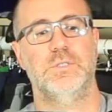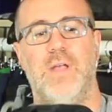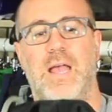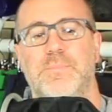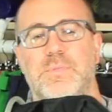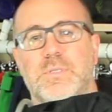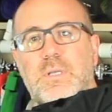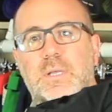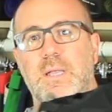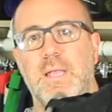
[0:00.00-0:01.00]
straps
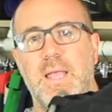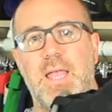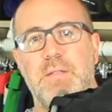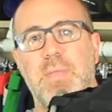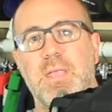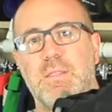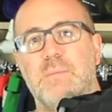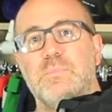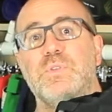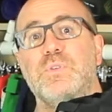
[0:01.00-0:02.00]
and make
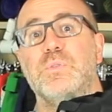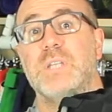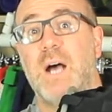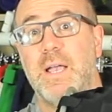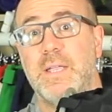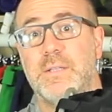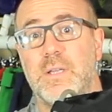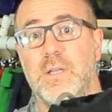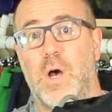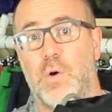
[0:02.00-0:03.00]
them too tight
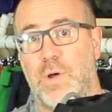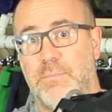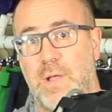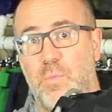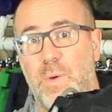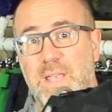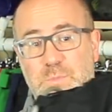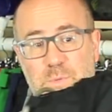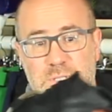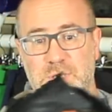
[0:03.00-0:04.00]
around my
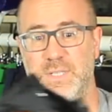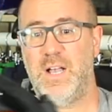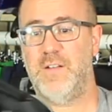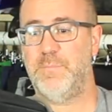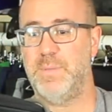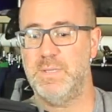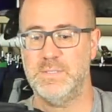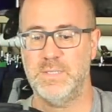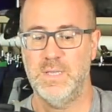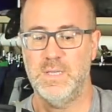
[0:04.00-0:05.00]
waist, which is tough
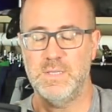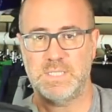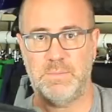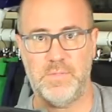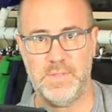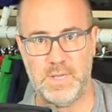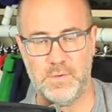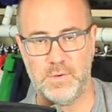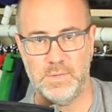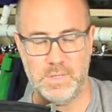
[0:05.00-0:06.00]
because some of the
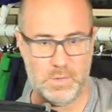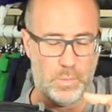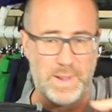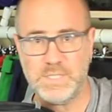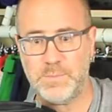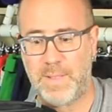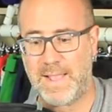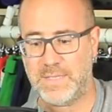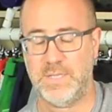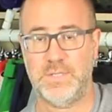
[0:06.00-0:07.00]
other waist
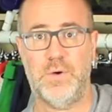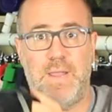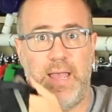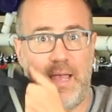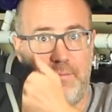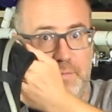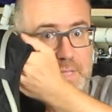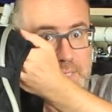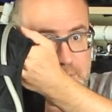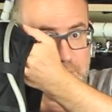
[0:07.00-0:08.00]
packs that don't have
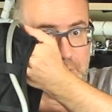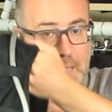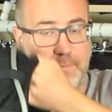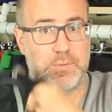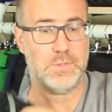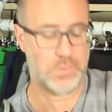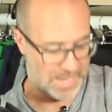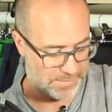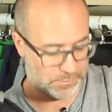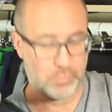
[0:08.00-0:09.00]
these straps, you
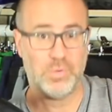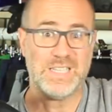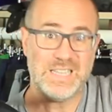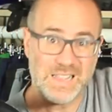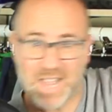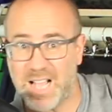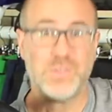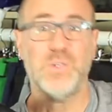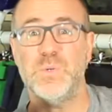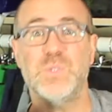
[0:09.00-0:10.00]
have to really
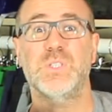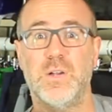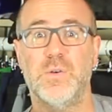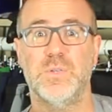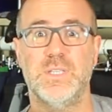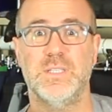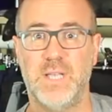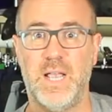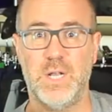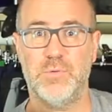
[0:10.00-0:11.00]
lock those suckers in
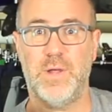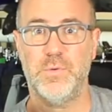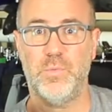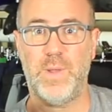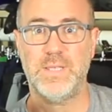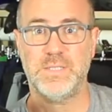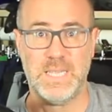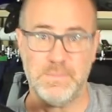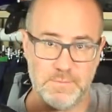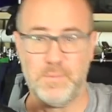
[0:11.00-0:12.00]
tight around your waist to
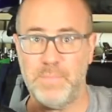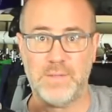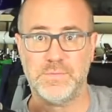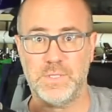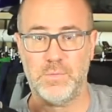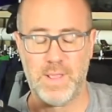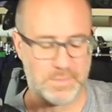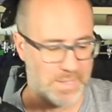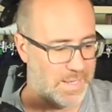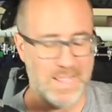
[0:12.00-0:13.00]
keep them from bouncing
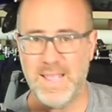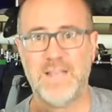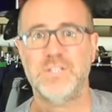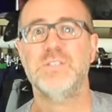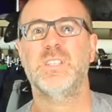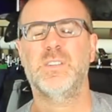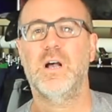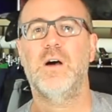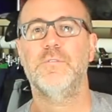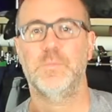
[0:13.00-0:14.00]
around. It's just
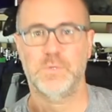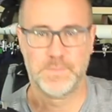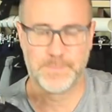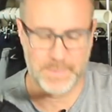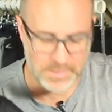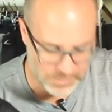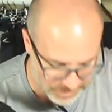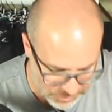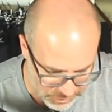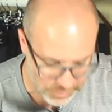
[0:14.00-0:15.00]
uncomfortable,
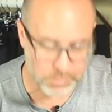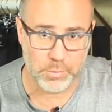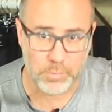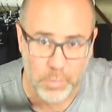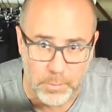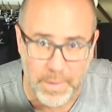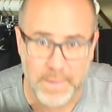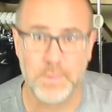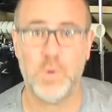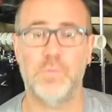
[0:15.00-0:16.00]
especially because we're
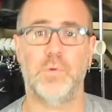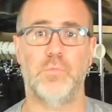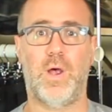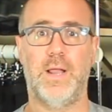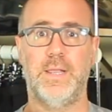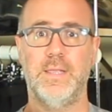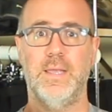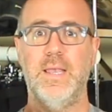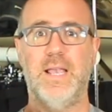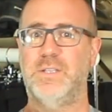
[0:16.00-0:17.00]
bending over and riding.
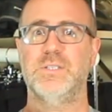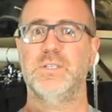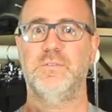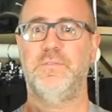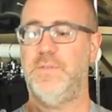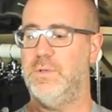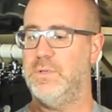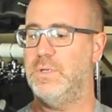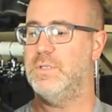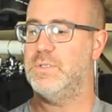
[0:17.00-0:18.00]
It just doesn't feel
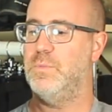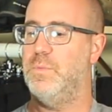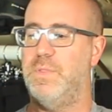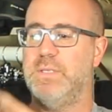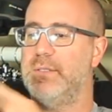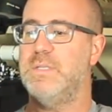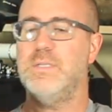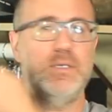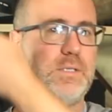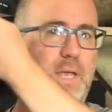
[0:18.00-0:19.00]
good. So
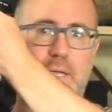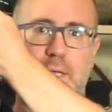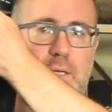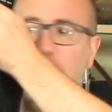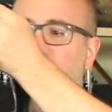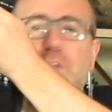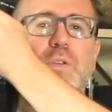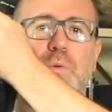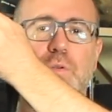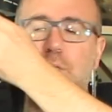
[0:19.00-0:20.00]
this is like
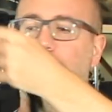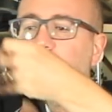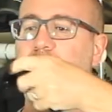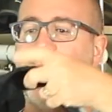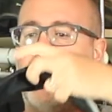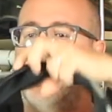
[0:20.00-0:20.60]
huge. It